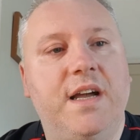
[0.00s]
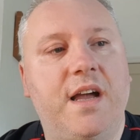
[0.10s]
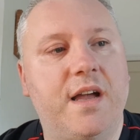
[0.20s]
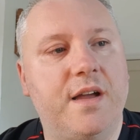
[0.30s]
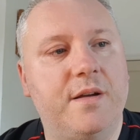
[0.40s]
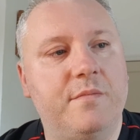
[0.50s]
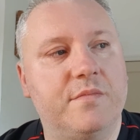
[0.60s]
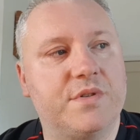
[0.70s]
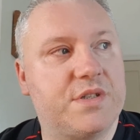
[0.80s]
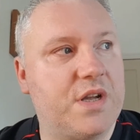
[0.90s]

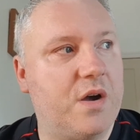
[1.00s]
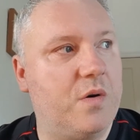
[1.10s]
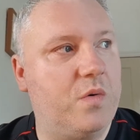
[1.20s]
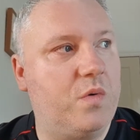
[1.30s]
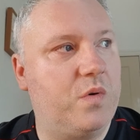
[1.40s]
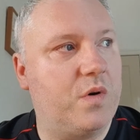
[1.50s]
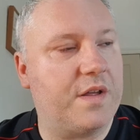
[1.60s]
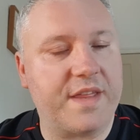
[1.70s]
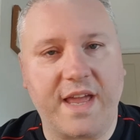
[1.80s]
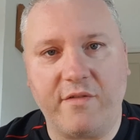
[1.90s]
So I
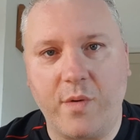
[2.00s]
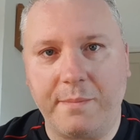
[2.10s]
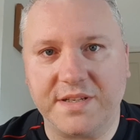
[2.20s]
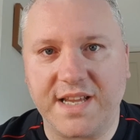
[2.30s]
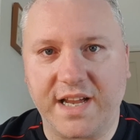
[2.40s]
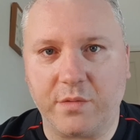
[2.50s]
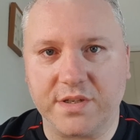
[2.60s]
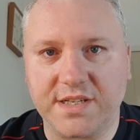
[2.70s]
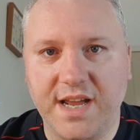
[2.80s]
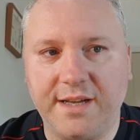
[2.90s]
think Aaron Wan-Bissaka will
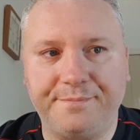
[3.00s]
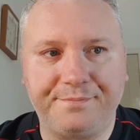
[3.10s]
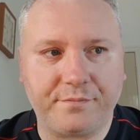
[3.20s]
start.